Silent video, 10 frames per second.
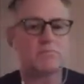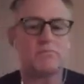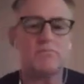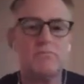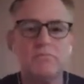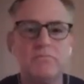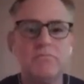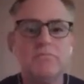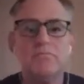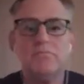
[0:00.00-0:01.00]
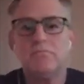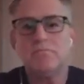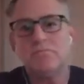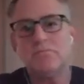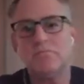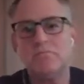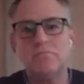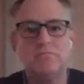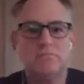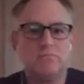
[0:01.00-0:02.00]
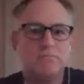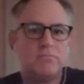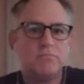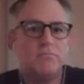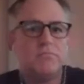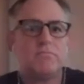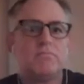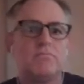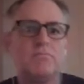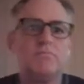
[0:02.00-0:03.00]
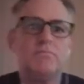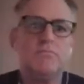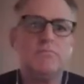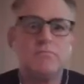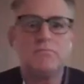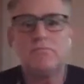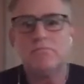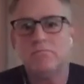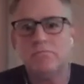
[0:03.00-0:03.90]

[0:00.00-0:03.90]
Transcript: The person shown says nothing.